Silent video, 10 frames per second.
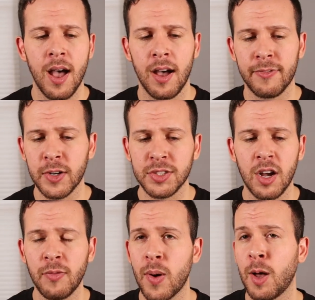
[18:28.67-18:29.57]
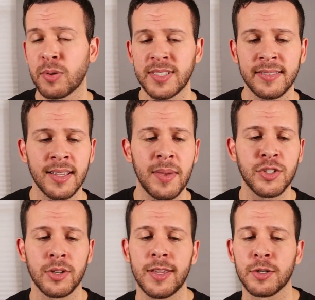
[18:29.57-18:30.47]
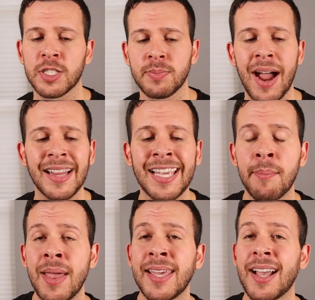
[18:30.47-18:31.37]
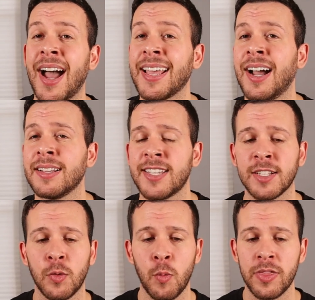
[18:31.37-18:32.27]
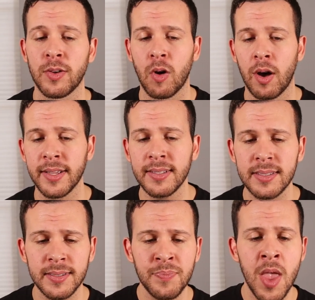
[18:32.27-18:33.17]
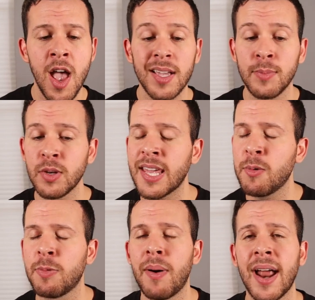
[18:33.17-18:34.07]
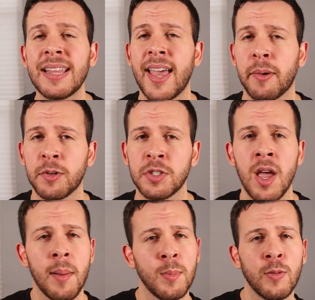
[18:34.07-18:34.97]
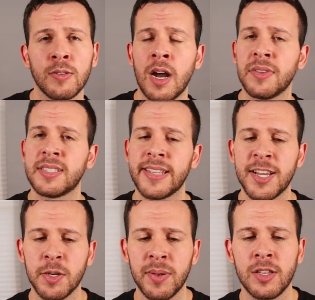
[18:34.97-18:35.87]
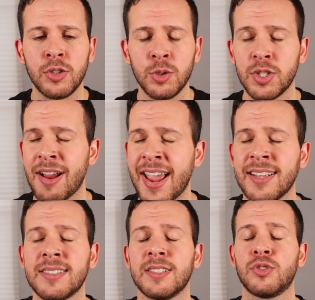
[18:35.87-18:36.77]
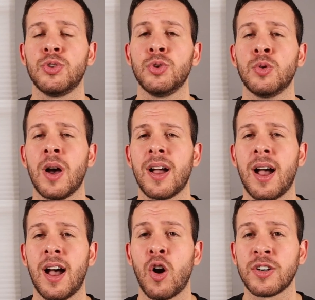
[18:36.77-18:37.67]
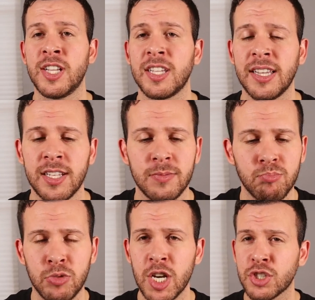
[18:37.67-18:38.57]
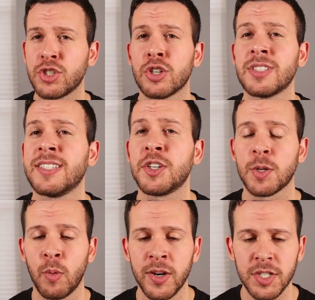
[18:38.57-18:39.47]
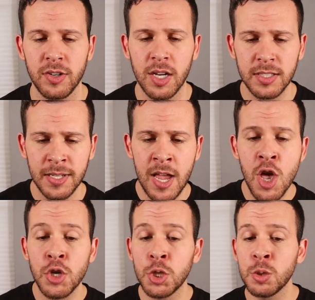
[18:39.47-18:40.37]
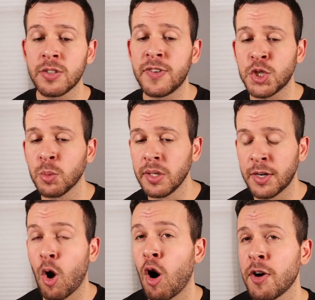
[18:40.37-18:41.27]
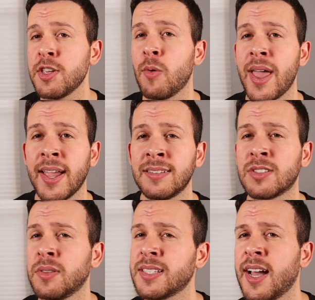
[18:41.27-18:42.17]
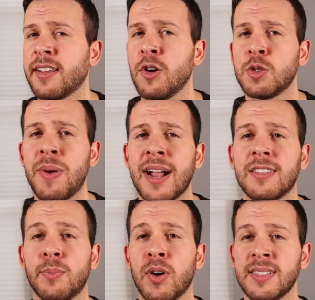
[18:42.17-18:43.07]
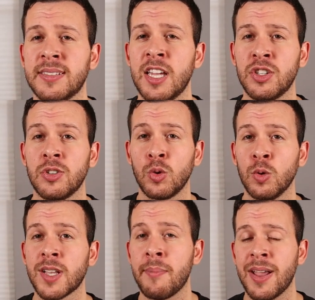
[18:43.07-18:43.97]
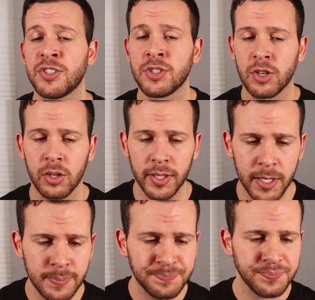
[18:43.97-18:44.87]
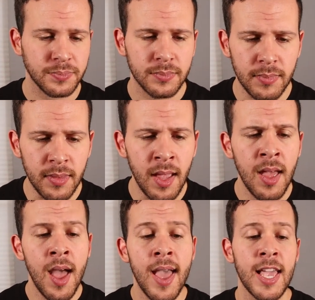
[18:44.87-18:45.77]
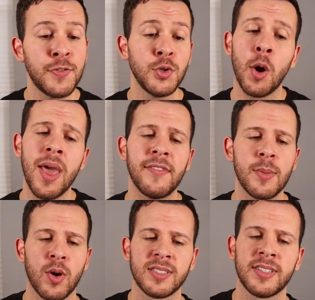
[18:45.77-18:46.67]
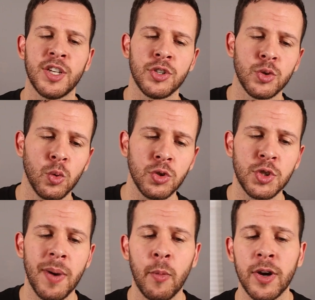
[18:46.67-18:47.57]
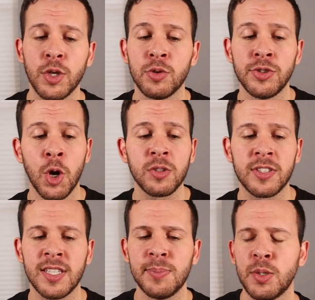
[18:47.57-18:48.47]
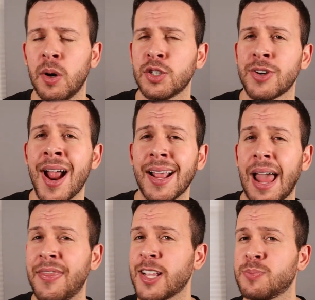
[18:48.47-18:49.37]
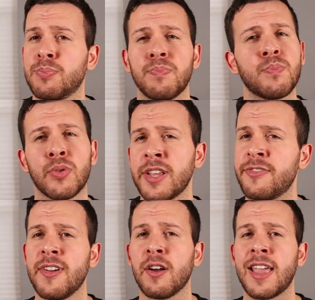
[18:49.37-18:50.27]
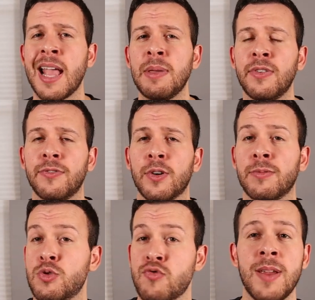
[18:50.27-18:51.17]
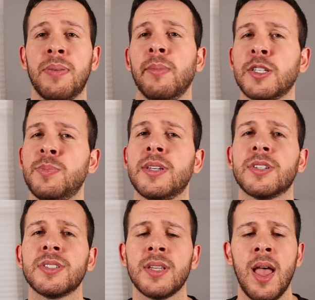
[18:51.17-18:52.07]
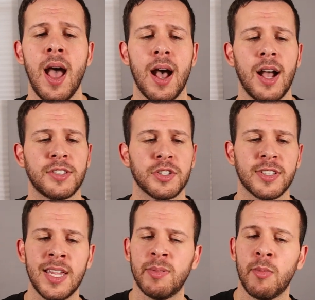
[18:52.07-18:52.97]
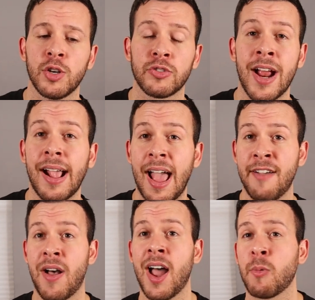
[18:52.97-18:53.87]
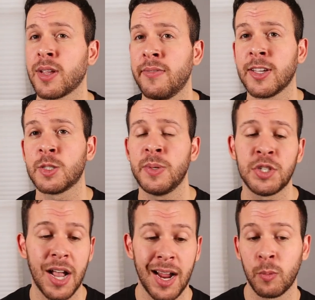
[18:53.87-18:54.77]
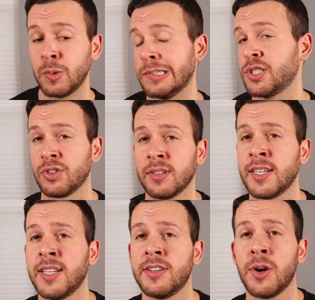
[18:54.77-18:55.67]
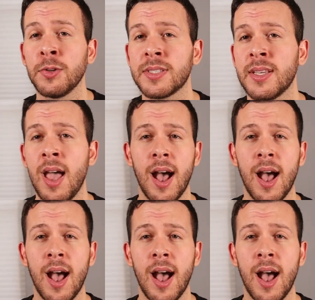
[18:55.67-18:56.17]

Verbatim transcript: Uh, first off, while presenting, make sure that you're smiling and making eye contact with your audience. Communicate with body language. Move around the stage a bit, use your hands to uh, articulate gestures and get your point across. Use visual and audio aids, so this kind of goes back to the presentation tools I mentioned earlier. If you don't have any presentation tools, you might want to use notes to keep you on track. That's pretty fair game even for great public speakers uh, just to keep them on track. If I were giving a speech, I would certainly need notes.